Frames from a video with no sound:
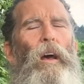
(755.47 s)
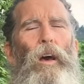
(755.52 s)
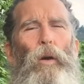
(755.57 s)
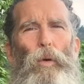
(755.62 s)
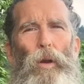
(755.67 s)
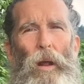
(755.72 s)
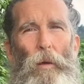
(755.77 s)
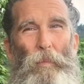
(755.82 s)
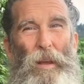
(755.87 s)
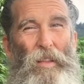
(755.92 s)
and
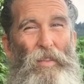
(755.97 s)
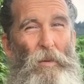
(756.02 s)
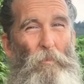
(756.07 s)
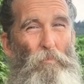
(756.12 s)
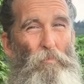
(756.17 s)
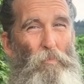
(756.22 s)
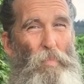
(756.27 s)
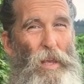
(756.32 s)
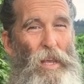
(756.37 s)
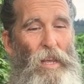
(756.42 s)
when I'm at the
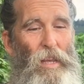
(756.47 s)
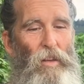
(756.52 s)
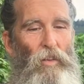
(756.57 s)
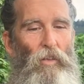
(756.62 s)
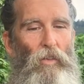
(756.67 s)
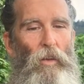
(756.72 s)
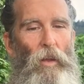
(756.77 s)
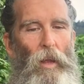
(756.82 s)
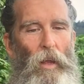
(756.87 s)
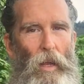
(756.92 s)

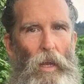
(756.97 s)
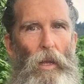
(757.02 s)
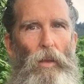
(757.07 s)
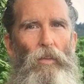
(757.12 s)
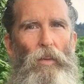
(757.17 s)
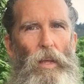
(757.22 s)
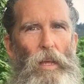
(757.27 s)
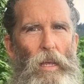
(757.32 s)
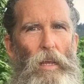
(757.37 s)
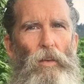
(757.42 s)
beach,
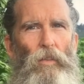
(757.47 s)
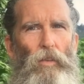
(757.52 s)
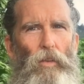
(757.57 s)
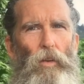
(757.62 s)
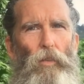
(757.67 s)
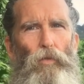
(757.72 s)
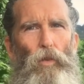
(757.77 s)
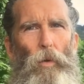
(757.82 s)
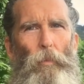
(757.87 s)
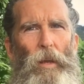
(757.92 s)
it's
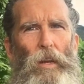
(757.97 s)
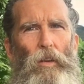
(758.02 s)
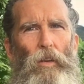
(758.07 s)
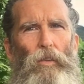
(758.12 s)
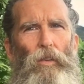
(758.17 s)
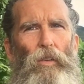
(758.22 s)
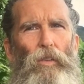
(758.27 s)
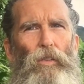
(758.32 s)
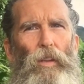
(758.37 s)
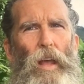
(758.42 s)
easier for me
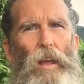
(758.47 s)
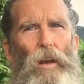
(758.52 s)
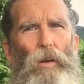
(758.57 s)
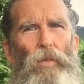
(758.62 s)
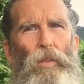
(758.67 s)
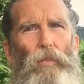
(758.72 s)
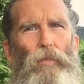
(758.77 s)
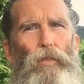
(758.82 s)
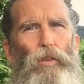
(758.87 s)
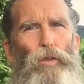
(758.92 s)
just to stay
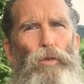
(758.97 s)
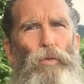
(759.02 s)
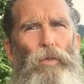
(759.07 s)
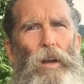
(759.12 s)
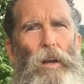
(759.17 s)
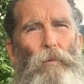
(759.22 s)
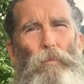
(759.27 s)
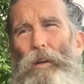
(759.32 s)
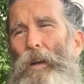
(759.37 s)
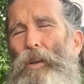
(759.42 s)
on the fruit
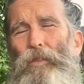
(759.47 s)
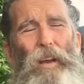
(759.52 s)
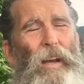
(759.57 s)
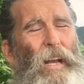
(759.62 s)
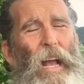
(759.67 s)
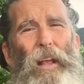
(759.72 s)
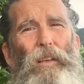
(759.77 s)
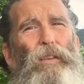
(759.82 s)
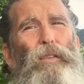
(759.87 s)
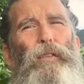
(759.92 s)
there, because I
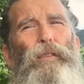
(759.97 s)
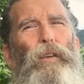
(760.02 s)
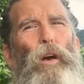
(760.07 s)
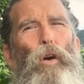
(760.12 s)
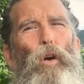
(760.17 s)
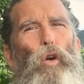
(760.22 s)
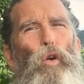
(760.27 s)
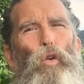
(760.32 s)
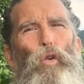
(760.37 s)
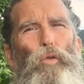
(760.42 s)
got
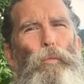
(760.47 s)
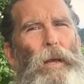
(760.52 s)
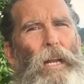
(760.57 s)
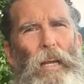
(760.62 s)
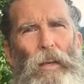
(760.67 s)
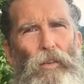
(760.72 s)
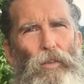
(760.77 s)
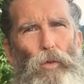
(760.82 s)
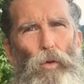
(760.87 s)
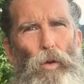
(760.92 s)
so
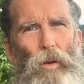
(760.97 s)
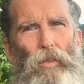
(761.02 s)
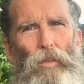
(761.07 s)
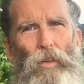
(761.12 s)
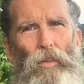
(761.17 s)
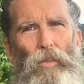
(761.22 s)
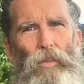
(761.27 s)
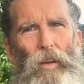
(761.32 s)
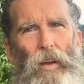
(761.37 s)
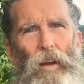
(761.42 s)
many
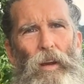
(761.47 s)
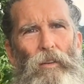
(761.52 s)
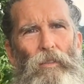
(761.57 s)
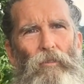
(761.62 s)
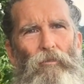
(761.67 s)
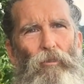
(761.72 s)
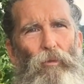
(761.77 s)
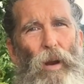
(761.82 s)
sources there.